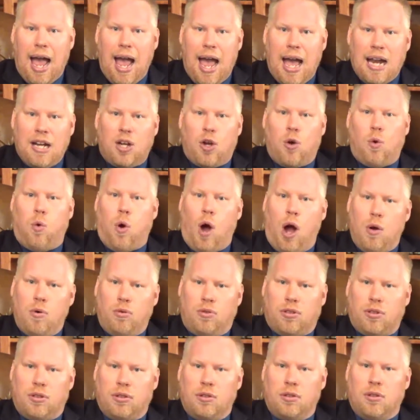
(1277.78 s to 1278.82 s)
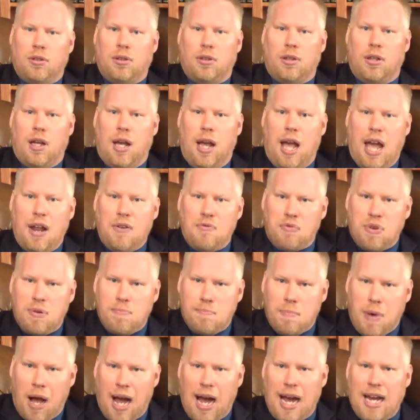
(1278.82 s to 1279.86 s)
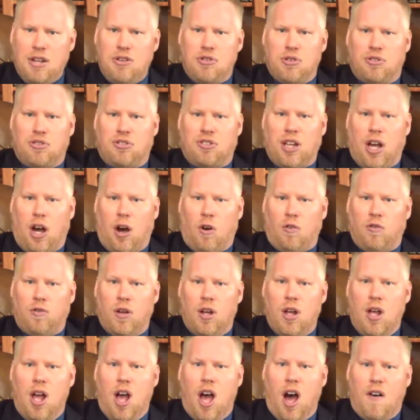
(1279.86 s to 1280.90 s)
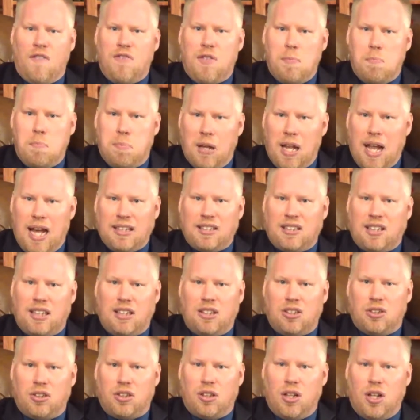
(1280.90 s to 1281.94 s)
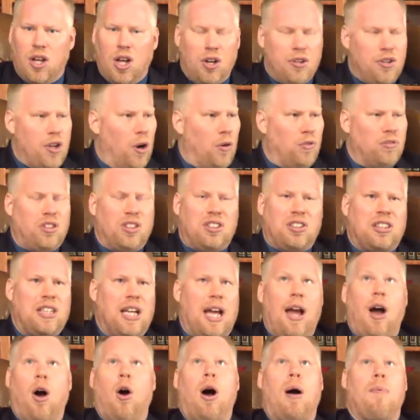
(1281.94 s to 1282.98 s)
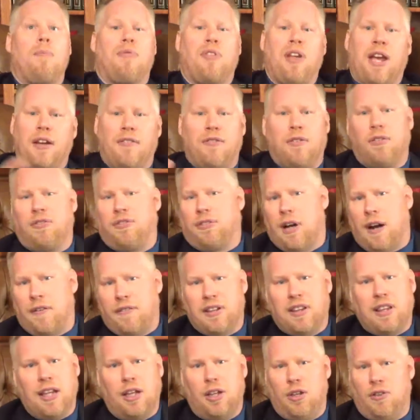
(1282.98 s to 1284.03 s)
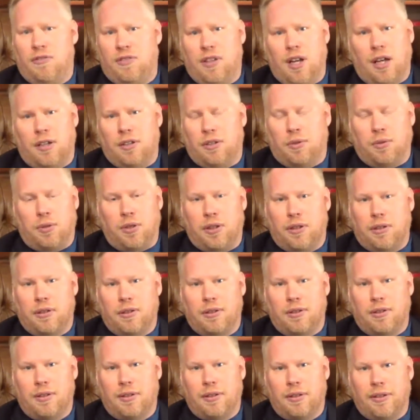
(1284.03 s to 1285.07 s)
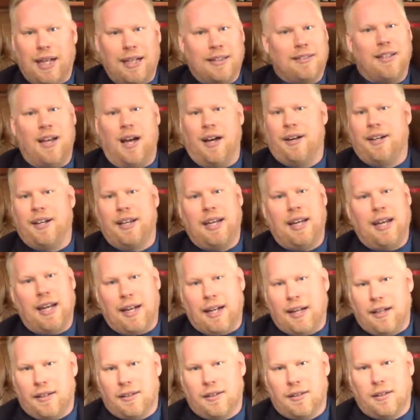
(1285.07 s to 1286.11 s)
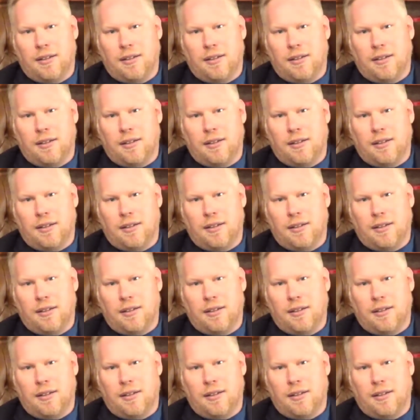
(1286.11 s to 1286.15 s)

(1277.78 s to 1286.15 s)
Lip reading: and quote and remind yourself of the blessings. Don't just say, oh, I'm thankful for everything you've done, Lord. That's not going to get it.